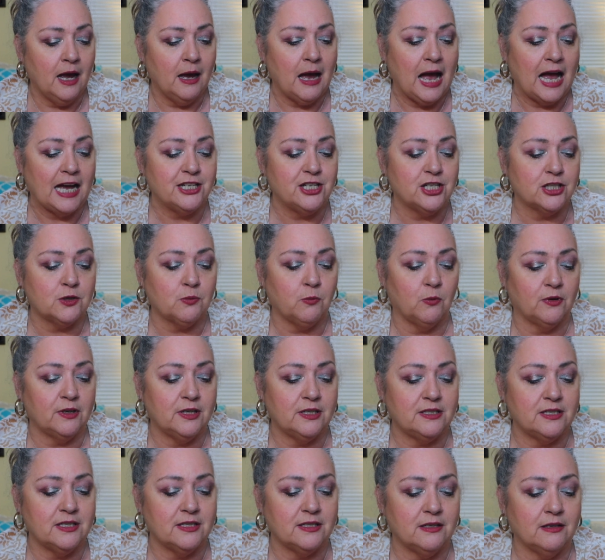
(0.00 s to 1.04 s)
I just
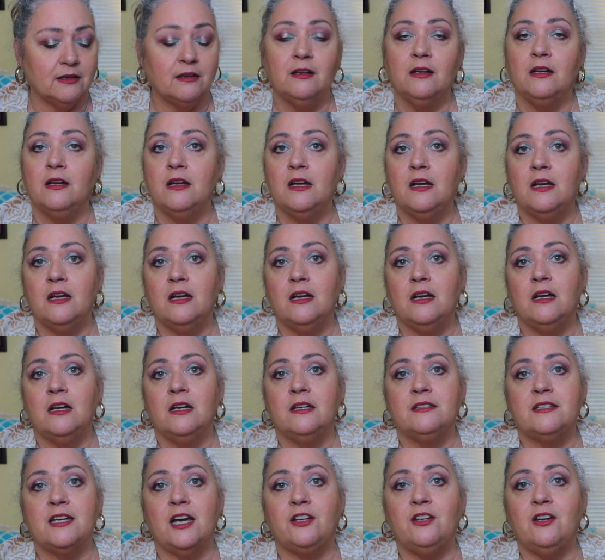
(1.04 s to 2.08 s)
wanted to
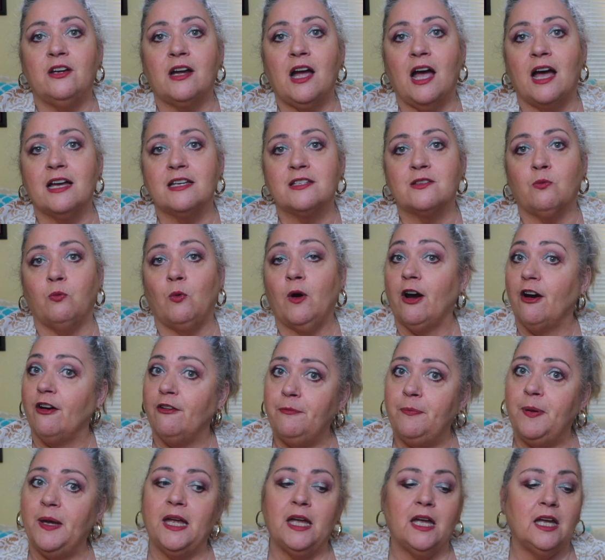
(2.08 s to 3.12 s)
tell you guys where
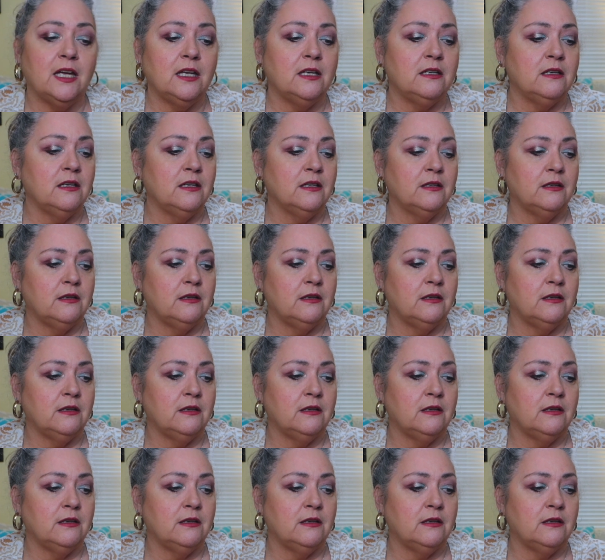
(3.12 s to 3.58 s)
I've been